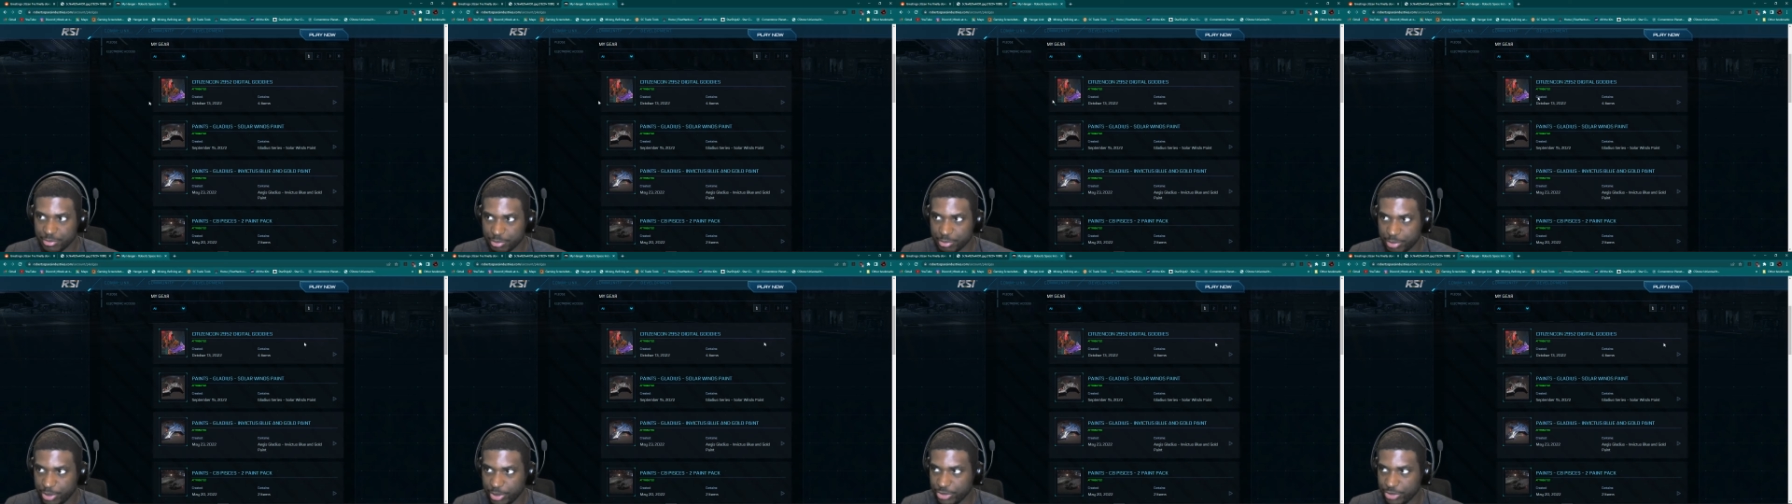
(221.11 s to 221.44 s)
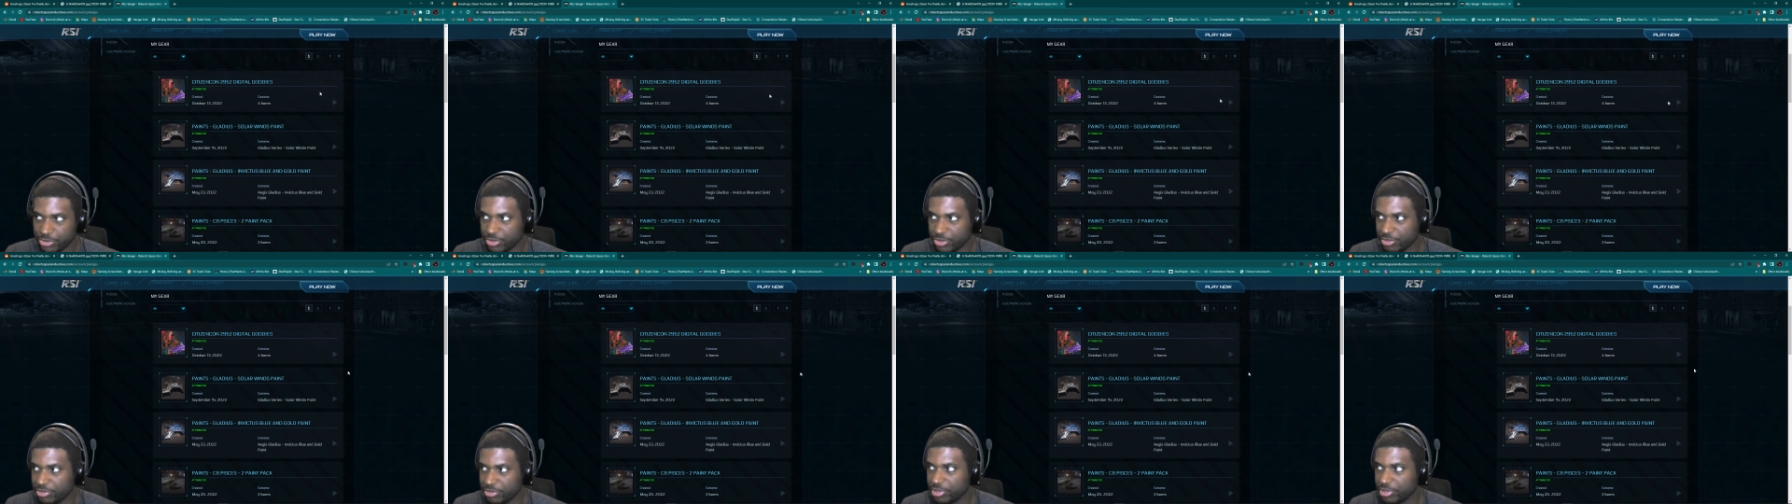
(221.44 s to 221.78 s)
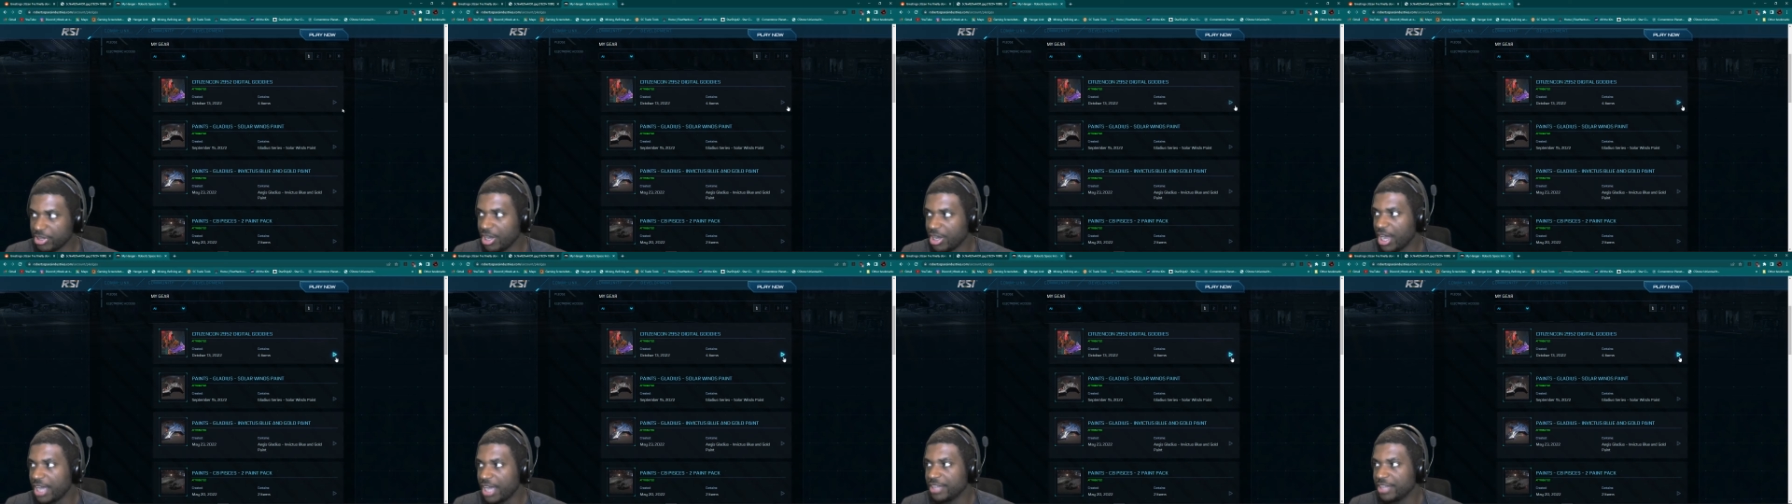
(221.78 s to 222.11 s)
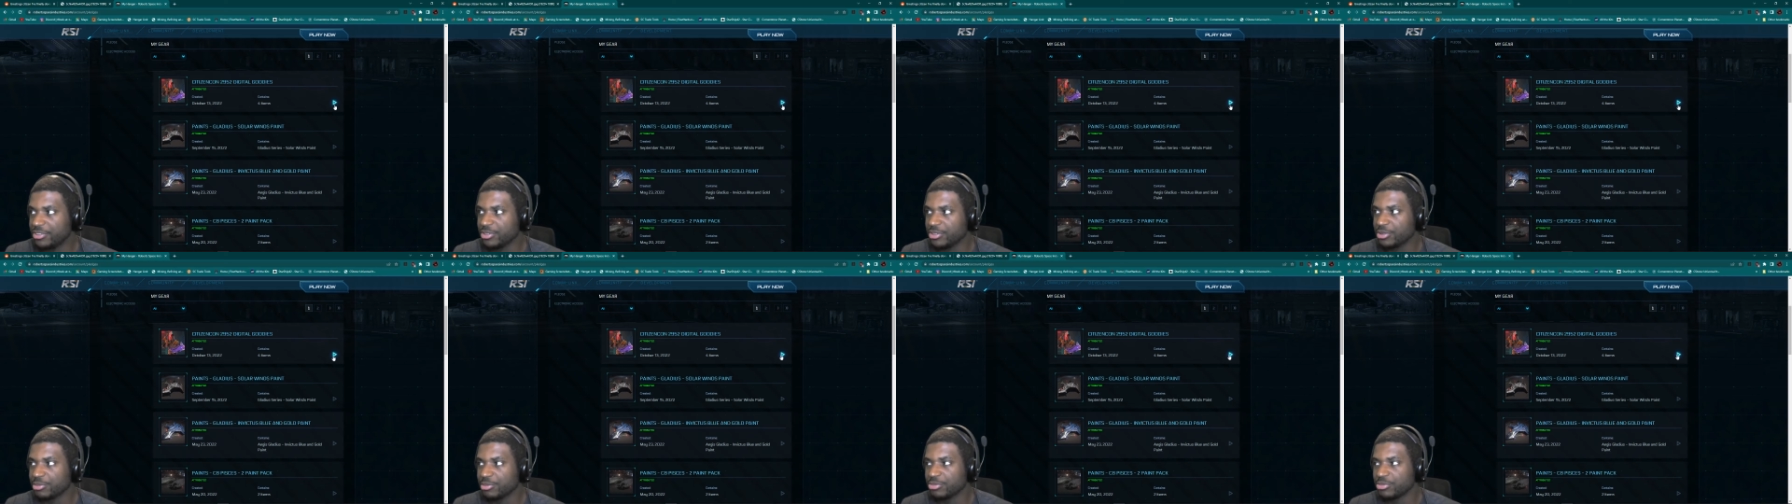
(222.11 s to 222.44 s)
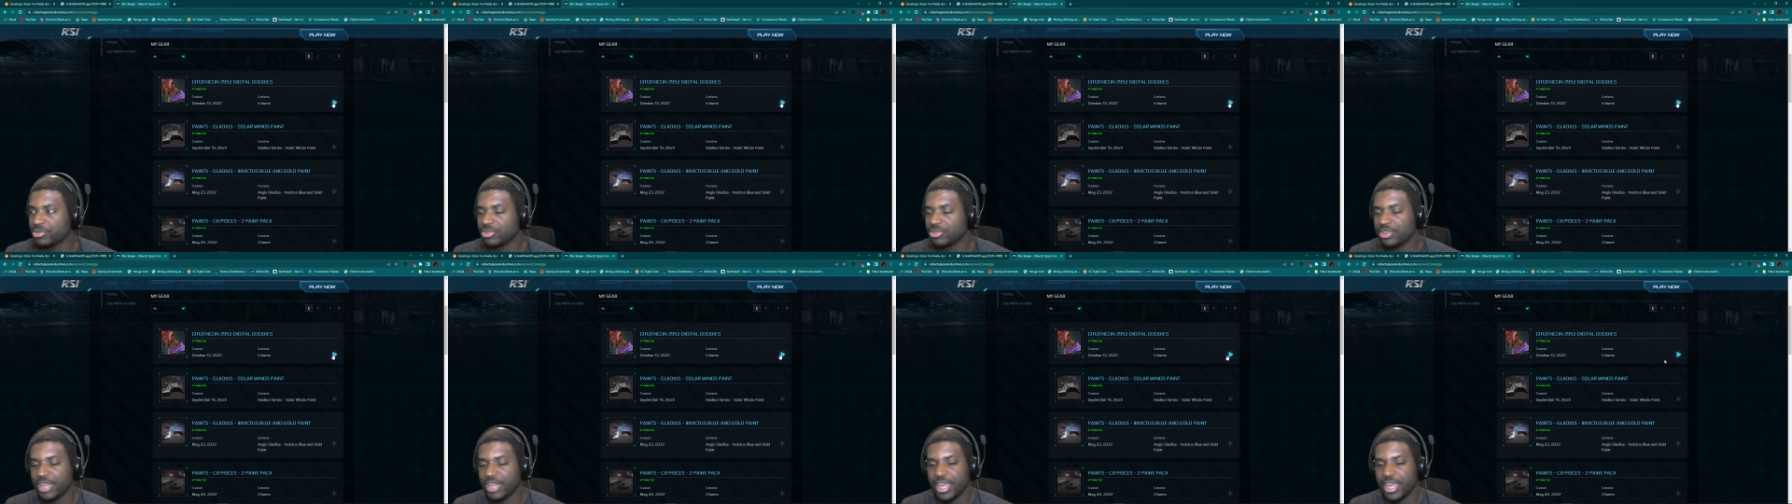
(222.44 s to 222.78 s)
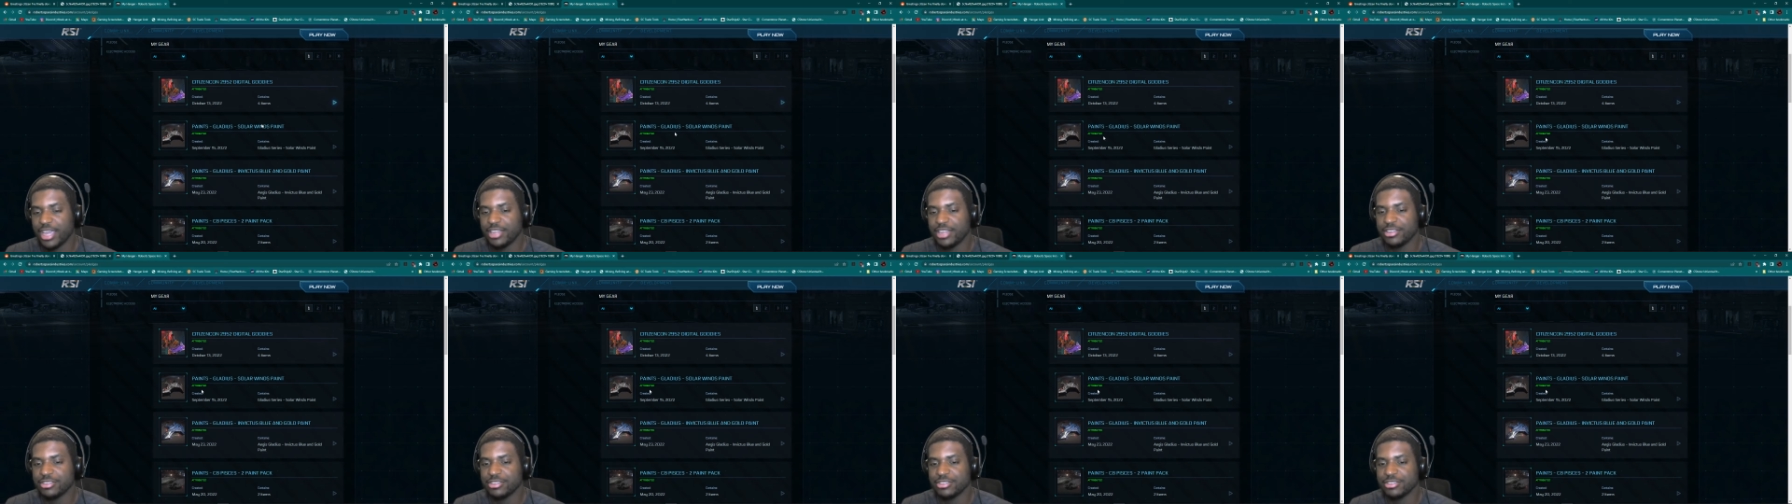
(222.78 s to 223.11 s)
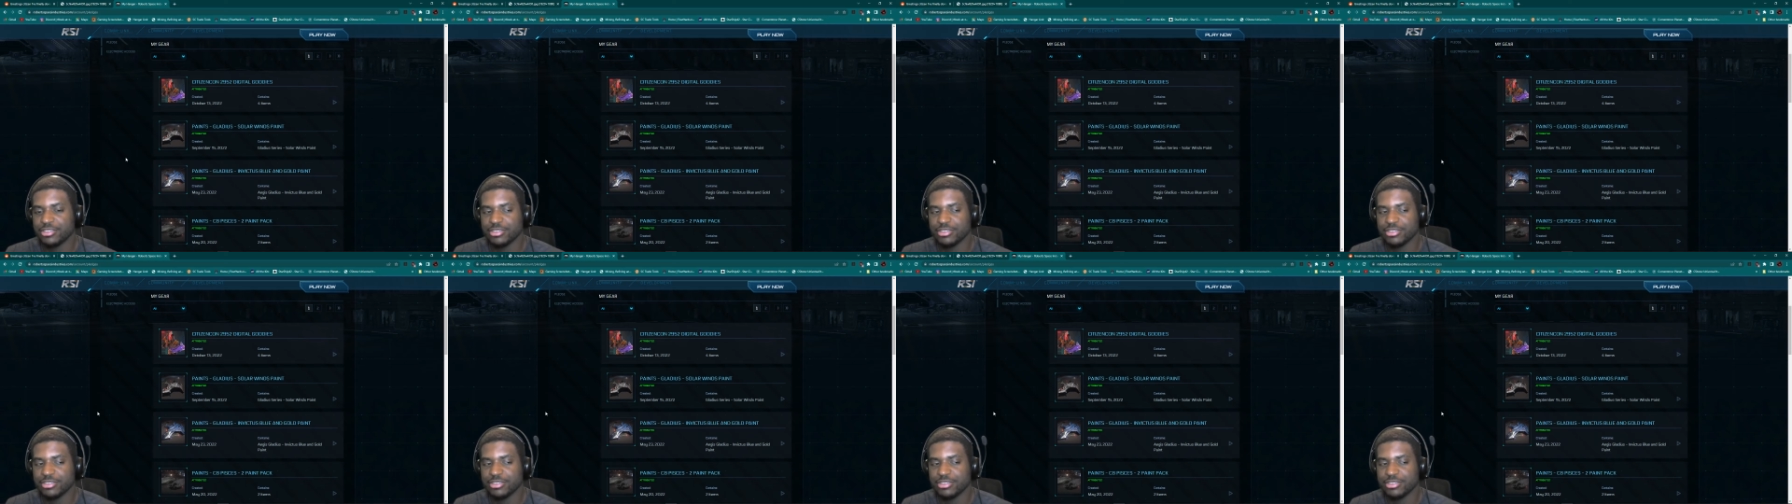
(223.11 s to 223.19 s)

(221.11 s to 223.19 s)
personal flair items that